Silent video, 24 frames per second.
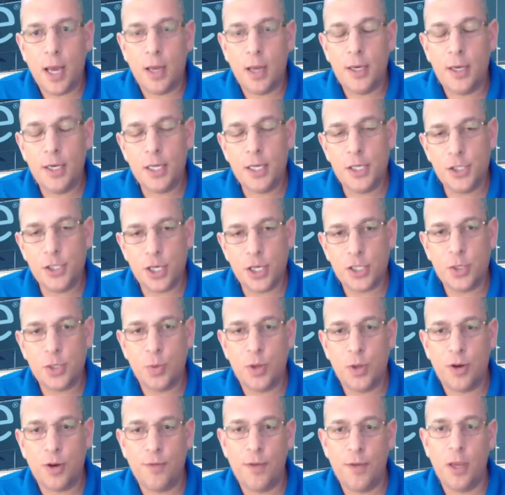in conjunction
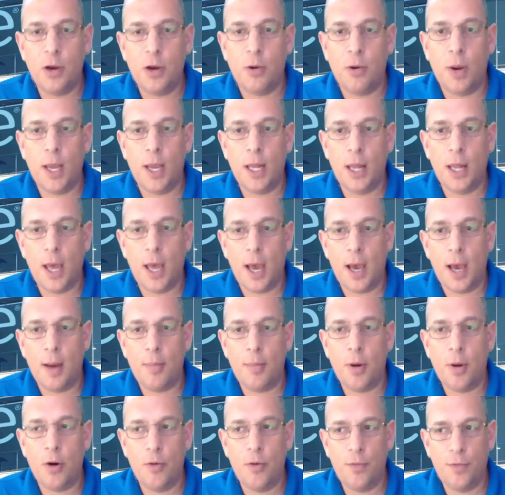with our V O A lab,
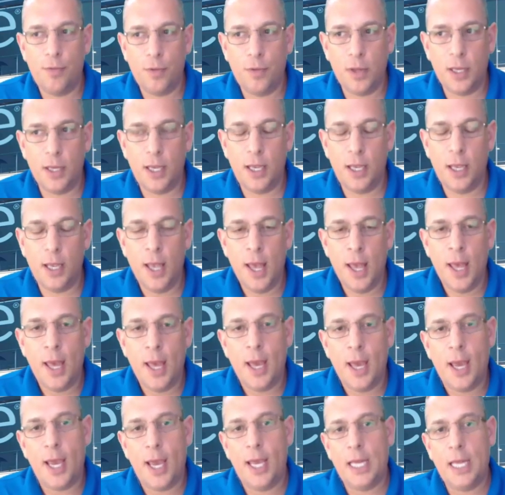hopefully
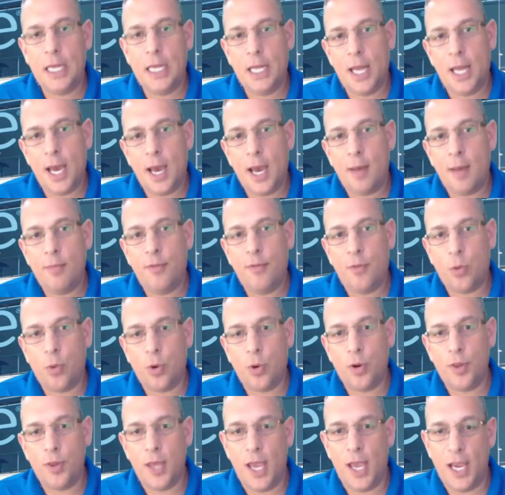a lab
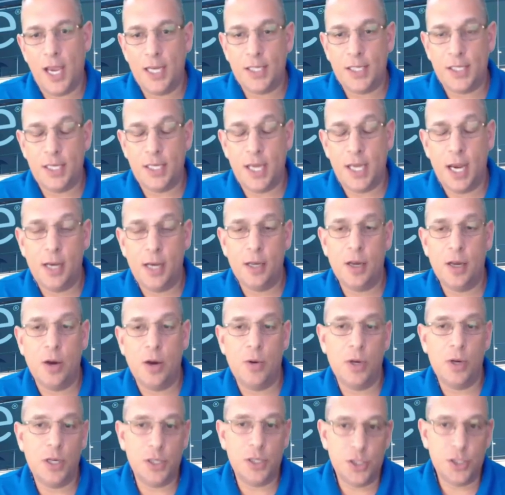for the H C A to go
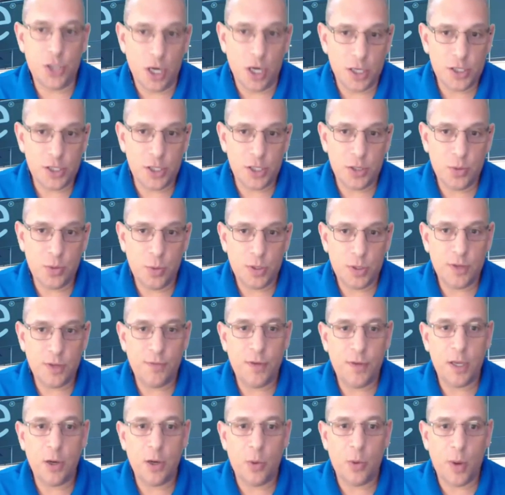in conjunction with the
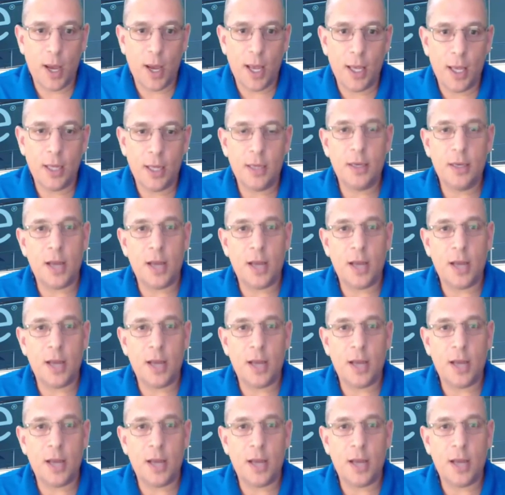V O A.